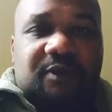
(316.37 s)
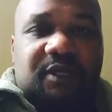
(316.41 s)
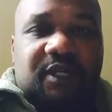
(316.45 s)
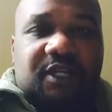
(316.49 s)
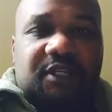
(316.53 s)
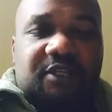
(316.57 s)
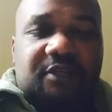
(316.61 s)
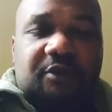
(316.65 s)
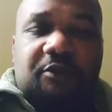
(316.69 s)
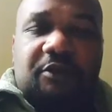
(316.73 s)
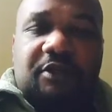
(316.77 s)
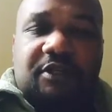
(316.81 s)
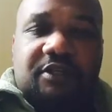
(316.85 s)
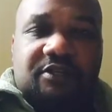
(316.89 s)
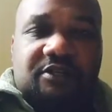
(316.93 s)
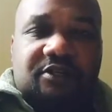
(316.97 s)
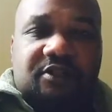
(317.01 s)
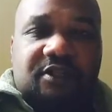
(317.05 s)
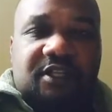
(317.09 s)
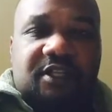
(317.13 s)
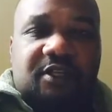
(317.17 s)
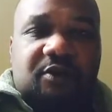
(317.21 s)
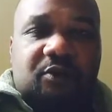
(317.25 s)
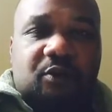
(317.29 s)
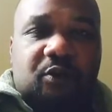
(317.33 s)
and you can
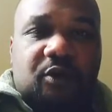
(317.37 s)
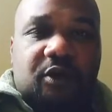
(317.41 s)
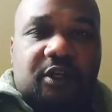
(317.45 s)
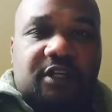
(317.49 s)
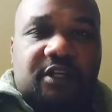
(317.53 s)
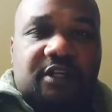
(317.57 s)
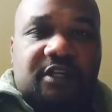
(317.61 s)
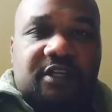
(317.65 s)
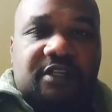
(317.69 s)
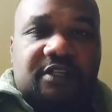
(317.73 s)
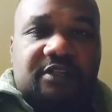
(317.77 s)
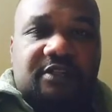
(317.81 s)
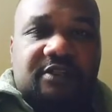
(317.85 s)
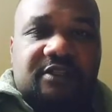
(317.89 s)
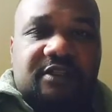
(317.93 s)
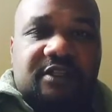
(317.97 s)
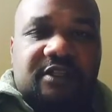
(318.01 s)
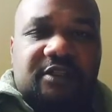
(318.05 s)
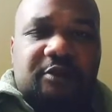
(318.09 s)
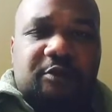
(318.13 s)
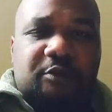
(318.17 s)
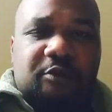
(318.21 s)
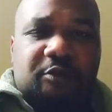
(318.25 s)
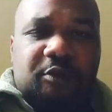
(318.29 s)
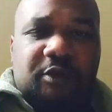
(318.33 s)
see what it is
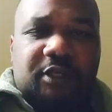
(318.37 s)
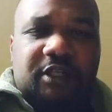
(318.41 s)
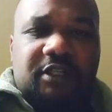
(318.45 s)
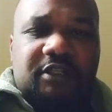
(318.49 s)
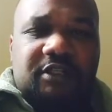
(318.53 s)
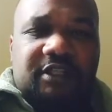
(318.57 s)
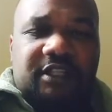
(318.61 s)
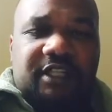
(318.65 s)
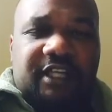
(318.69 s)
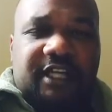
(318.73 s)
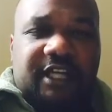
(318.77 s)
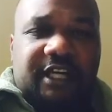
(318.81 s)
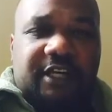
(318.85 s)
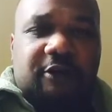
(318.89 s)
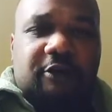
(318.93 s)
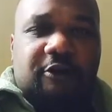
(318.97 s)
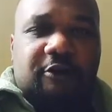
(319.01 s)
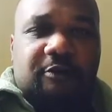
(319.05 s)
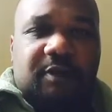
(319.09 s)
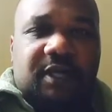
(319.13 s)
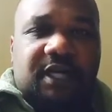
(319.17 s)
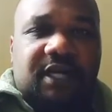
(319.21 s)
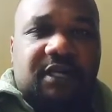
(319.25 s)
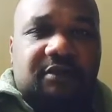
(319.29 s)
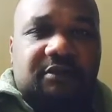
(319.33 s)
that you really care
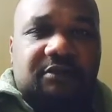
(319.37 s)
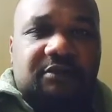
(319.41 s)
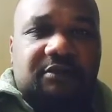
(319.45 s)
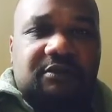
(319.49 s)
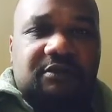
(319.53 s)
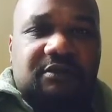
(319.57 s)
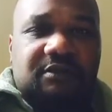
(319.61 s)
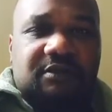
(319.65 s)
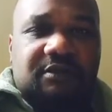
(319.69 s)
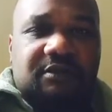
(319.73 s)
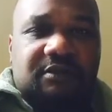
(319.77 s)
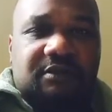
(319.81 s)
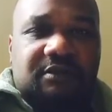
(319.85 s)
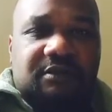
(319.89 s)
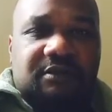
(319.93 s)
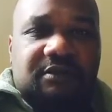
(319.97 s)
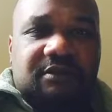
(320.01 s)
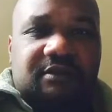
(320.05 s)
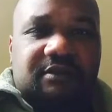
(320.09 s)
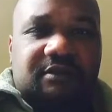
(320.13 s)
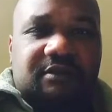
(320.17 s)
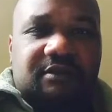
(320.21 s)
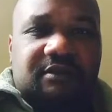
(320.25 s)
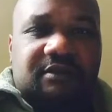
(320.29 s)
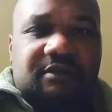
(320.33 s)
about,
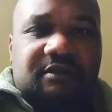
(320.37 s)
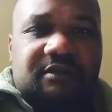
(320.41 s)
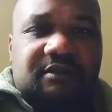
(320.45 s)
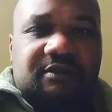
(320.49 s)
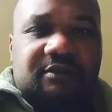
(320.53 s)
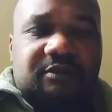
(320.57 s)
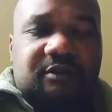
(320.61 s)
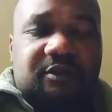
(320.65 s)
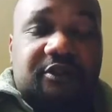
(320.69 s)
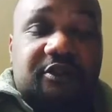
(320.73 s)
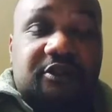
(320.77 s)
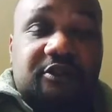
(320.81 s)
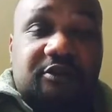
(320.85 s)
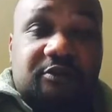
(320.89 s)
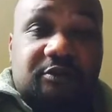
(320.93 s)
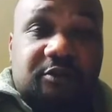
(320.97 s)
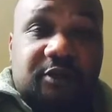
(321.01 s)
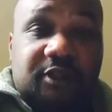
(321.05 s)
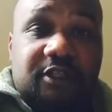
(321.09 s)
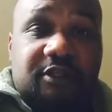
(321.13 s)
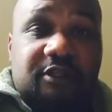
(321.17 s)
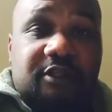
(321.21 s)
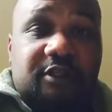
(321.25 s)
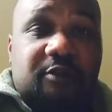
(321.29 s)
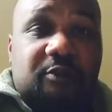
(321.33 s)
which is
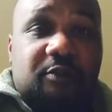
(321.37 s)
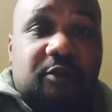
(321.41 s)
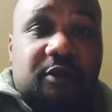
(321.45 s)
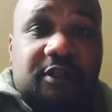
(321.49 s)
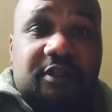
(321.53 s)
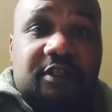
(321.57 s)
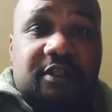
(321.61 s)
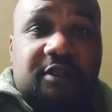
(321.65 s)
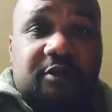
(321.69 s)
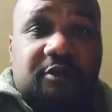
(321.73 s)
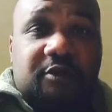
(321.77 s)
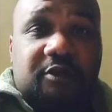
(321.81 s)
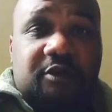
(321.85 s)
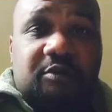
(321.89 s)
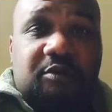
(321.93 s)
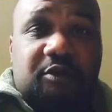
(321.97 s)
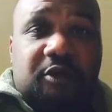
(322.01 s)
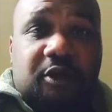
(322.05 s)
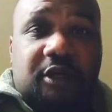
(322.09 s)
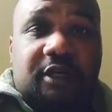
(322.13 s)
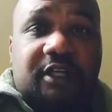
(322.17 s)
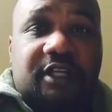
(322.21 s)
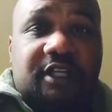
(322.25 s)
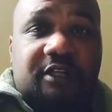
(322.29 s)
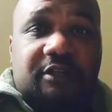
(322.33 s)
really what you were
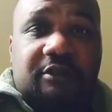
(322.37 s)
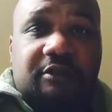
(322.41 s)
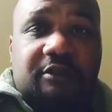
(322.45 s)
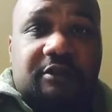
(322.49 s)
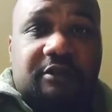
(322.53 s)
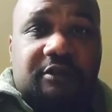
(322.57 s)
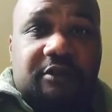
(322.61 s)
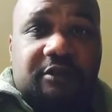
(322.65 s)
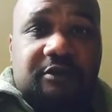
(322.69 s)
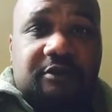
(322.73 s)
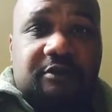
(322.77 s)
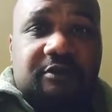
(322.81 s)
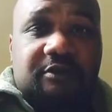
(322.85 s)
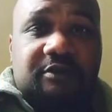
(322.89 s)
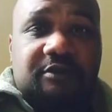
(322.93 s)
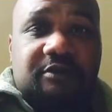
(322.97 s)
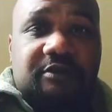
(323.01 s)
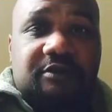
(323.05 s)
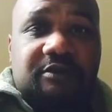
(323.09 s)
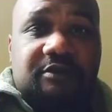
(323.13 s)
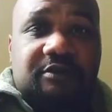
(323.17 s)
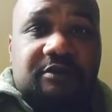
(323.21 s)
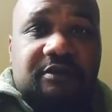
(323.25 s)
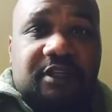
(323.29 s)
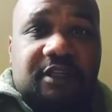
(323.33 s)
brought here to do
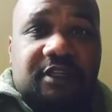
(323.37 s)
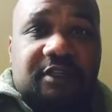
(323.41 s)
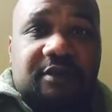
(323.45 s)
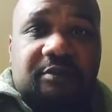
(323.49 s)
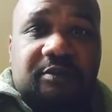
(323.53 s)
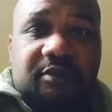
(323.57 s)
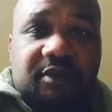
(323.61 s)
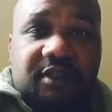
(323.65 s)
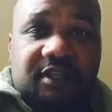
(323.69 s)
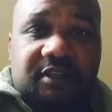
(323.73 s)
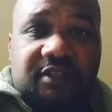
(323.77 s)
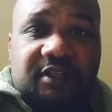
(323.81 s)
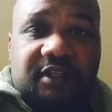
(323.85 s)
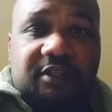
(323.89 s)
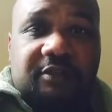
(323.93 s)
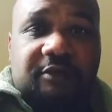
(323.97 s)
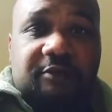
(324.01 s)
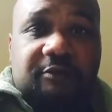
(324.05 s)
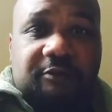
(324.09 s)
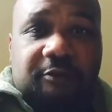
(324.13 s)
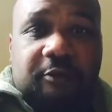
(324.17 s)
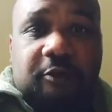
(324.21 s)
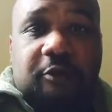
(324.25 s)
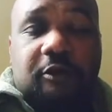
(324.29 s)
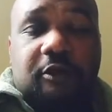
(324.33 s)
and to be here
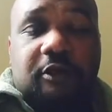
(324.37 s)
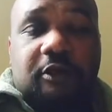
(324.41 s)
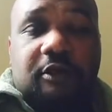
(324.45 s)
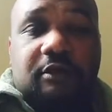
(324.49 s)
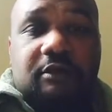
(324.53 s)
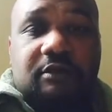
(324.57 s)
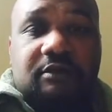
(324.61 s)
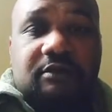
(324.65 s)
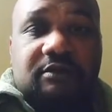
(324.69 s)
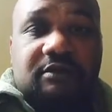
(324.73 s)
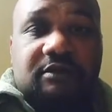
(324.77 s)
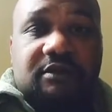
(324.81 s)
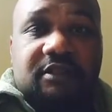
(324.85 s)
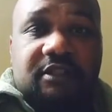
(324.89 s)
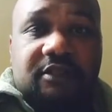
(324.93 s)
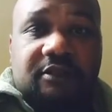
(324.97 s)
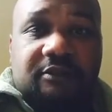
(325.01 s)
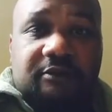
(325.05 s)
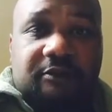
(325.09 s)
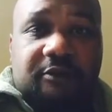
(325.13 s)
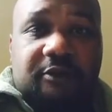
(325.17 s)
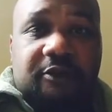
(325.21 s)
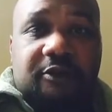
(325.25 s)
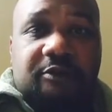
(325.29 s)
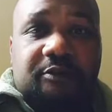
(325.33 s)
for in the
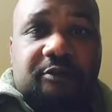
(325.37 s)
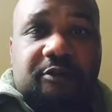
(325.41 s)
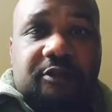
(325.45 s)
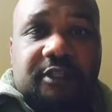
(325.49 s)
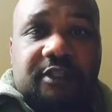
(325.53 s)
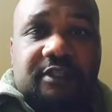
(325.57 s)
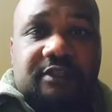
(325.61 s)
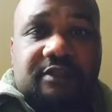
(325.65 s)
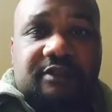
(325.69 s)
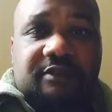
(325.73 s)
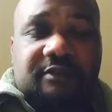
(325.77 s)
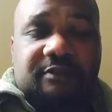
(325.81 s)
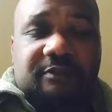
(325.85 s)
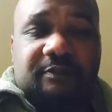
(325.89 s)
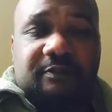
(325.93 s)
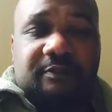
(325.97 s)
first place.